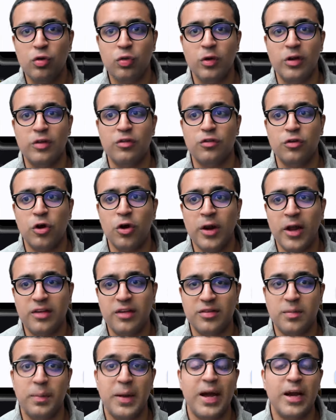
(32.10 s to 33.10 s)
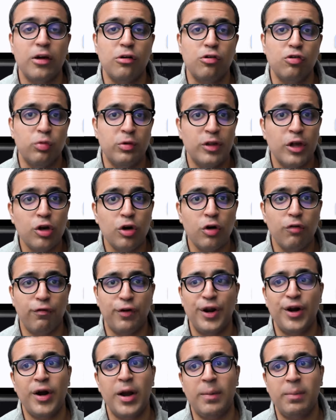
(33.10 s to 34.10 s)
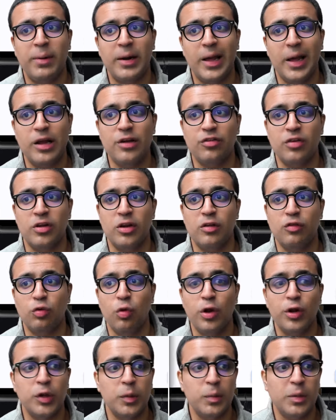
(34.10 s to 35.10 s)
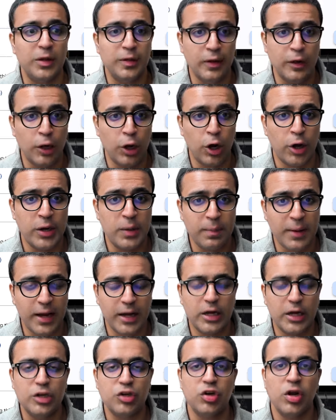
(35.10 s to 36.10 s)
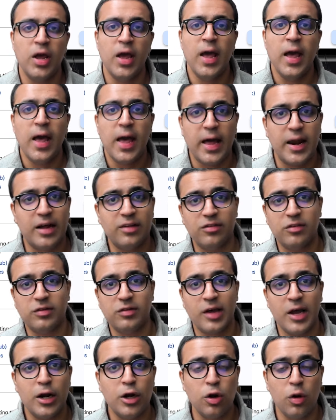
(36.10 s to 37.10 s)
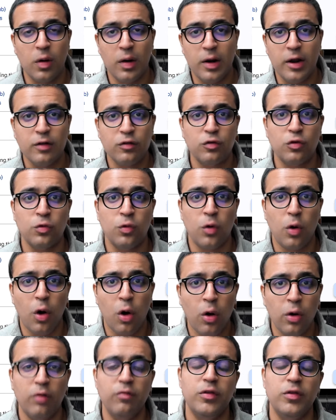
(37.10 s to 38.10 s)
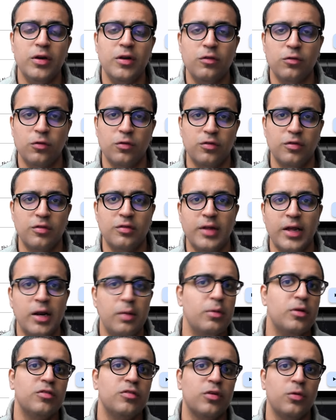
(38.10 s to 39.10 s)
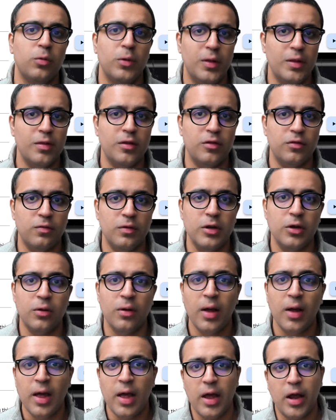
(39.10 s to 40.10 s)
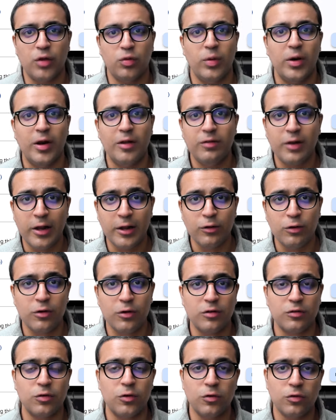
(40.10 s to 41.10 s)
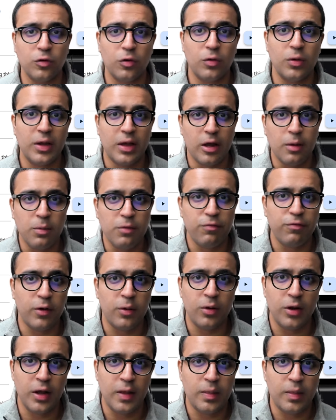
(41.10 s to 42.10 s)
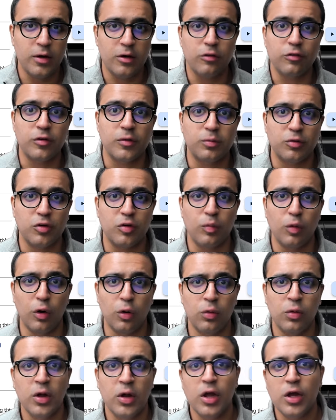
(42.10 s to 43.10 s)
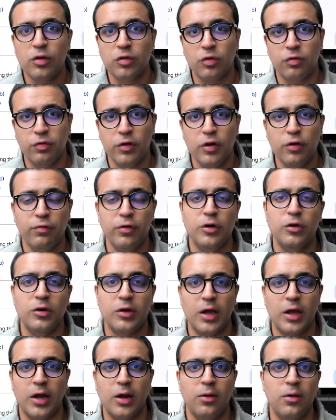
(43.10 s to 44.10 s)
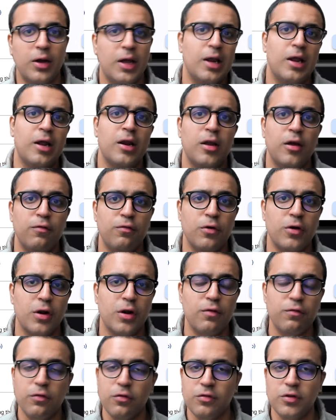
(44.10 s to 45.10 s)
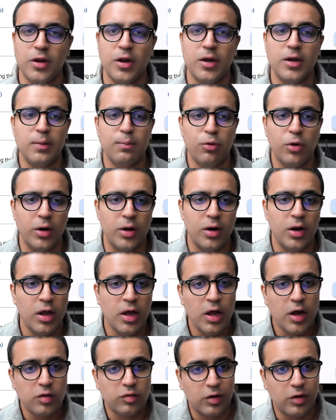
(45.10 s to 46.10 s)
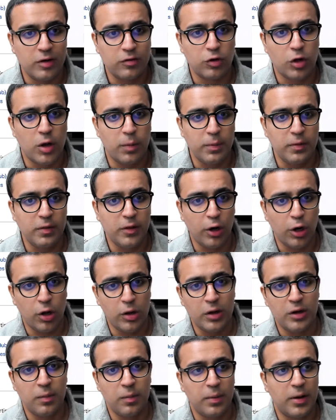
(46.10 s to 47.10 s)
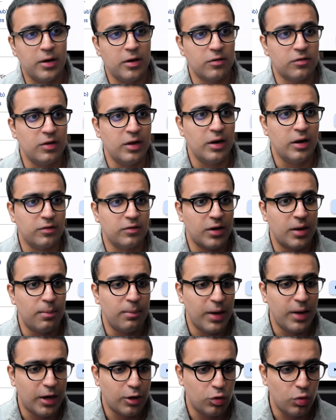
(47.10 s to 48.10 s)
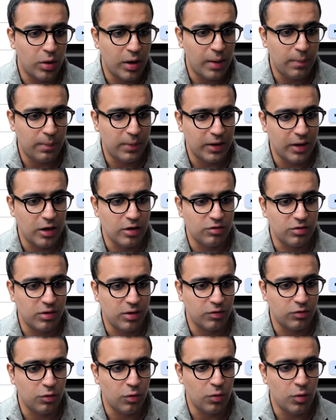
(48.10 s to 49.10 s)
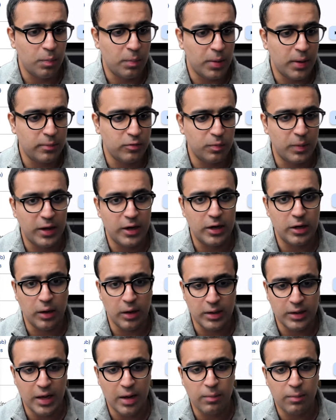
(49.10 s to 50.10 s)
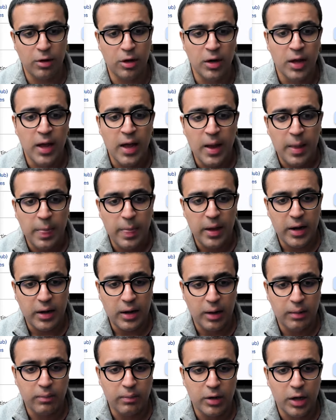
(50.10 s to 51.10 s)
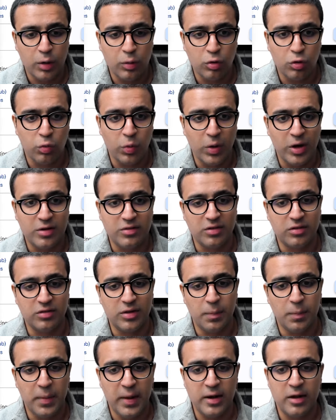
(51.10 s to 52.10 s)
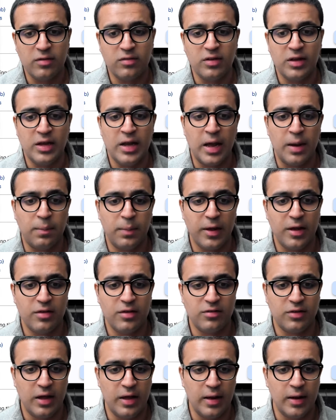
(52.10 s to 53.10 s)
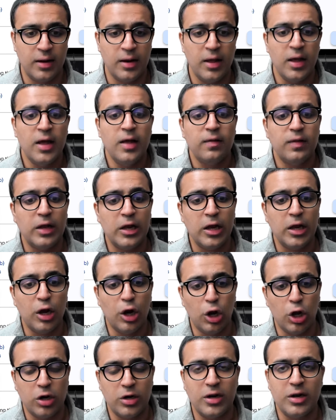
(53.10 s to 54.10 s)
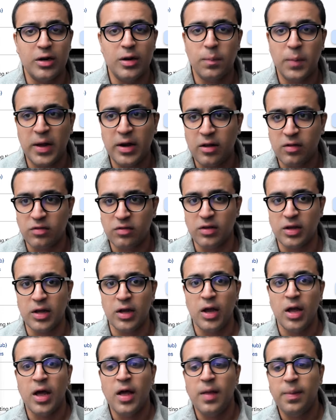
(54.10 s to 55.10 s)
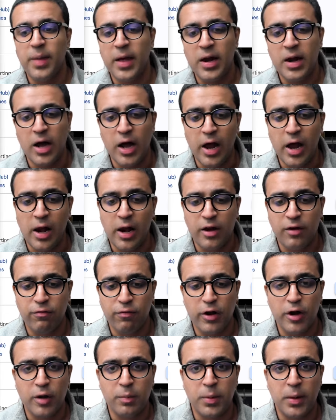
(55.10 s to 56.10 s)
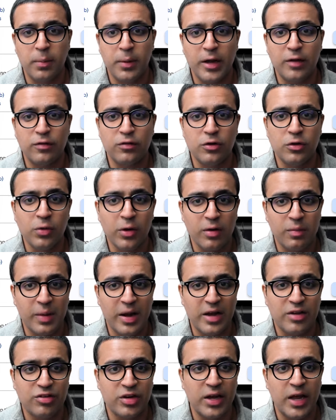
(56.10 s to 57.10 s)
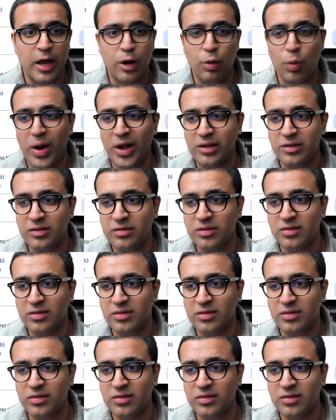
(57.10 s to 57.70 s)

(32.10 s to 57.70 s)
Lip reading: to install as a package within your Flutter application is going to be the Lottie package. And as a side note, links to all of the resources that I mentioned within this video, as well as a link to the source code, can be found in the description below. So feel free to take a look at it if you're confused at any point. So let's copy the Lottie dependency. come back to our application. Let's go to pubspec.yaml, then come down to where it says dependency and paste in the Lottie dependency. Then I'll let Flutter PubGets do it magic. And while this